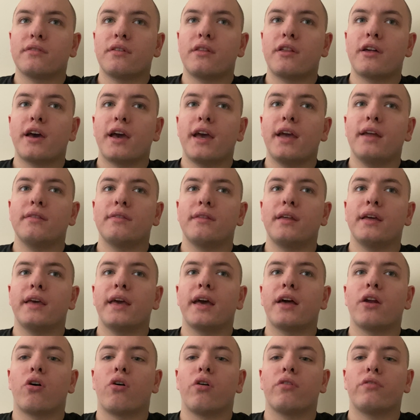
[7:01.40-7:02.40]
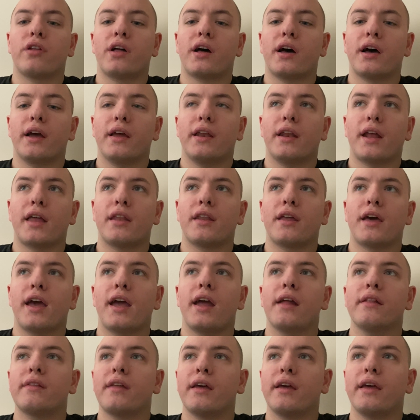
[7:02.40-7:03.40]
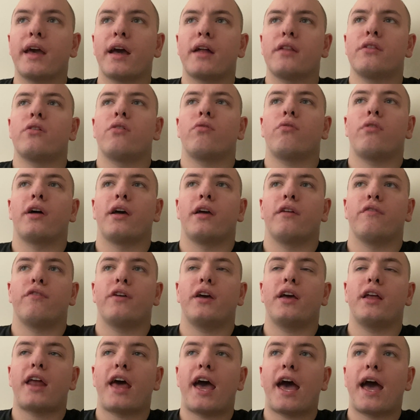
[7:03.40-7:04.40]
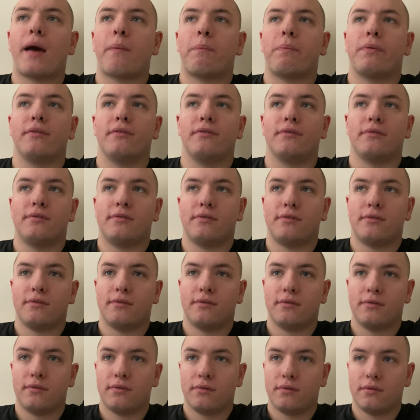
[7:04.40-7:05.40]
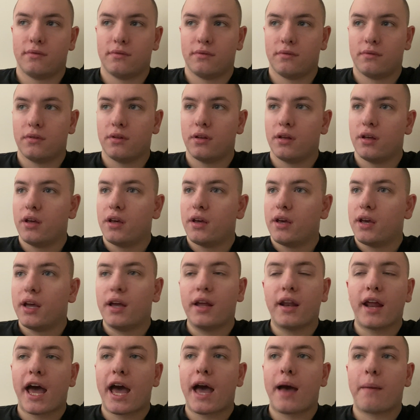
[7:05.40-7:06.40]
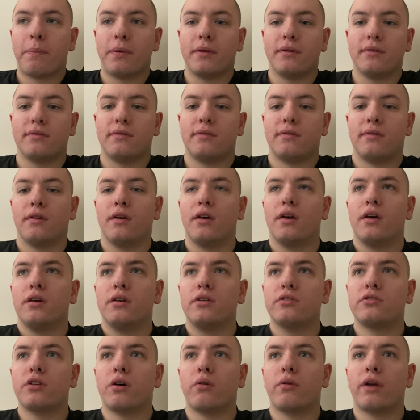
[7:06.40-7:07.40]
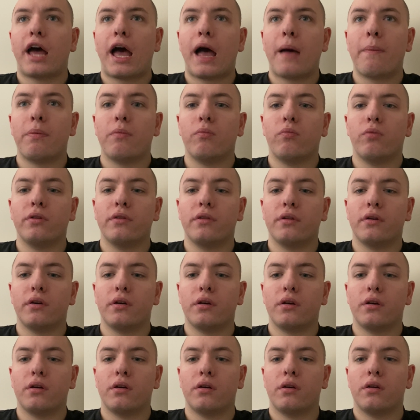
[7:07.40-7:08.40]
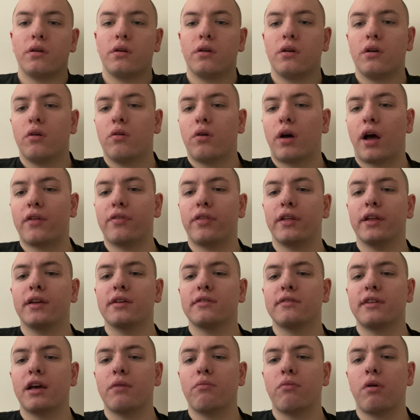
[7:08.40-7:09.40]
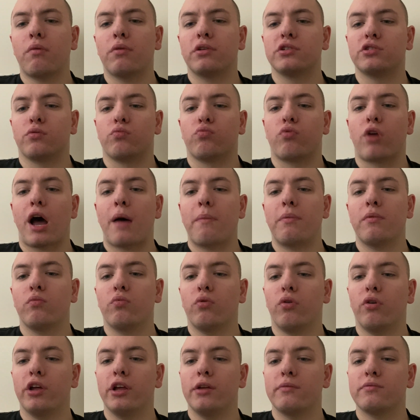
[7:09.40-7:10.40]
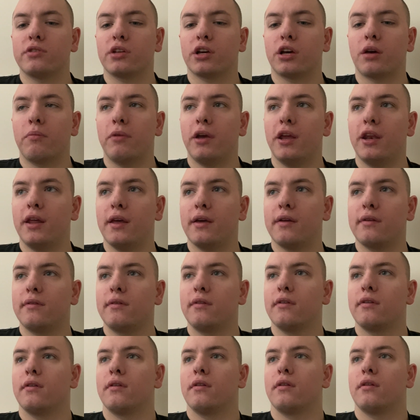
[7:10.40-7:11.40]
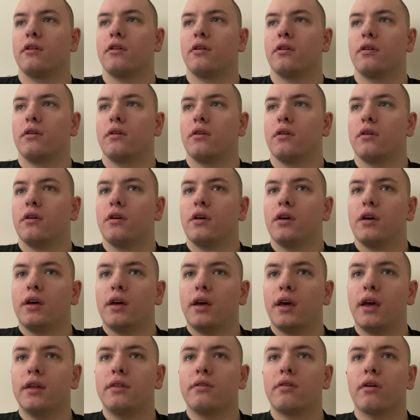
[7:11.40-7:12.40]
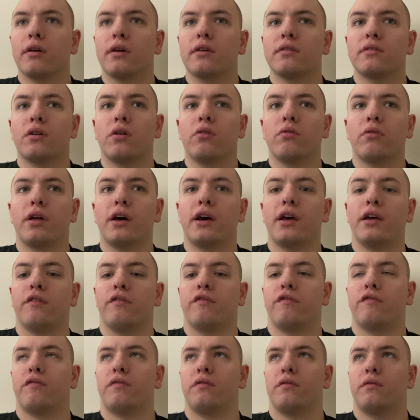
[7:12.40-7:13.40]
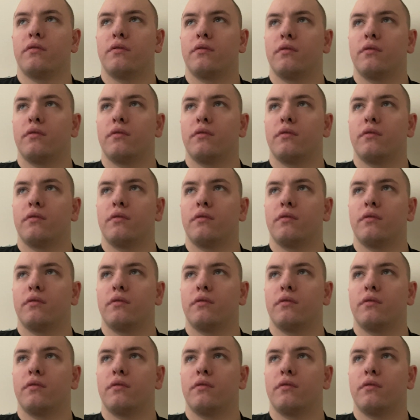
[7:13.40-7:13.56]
of the hate they get online and the hate they get in their life. It happens. It happens. You saw what happened with, I think his name, what was it? Robin Williams, the comedian? He took his own life.